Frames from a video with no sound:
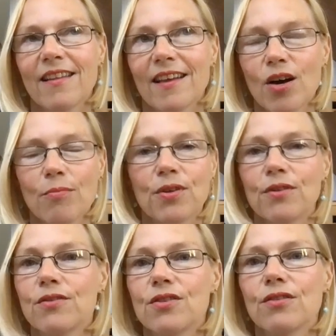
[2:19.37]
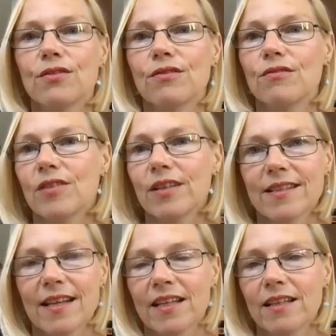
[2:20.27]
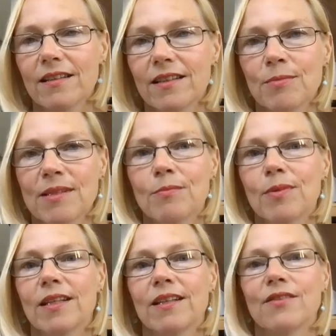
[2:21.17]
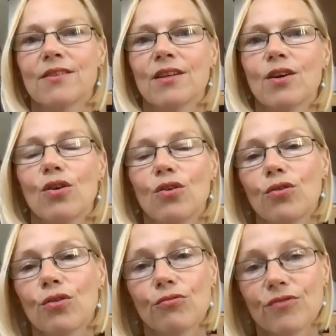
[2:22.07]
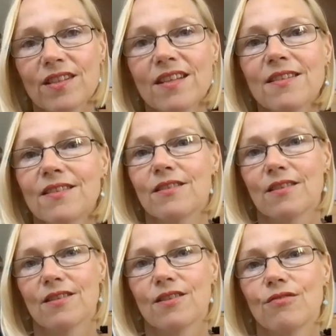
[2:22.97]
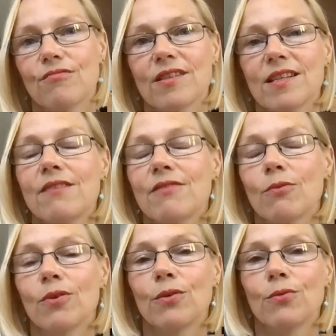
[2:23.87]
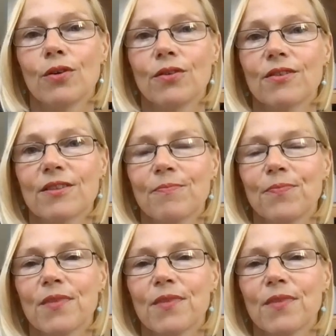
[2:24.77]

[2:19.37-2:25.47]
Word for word: that help you to release any limiting beliefs or resistance to receiving what you want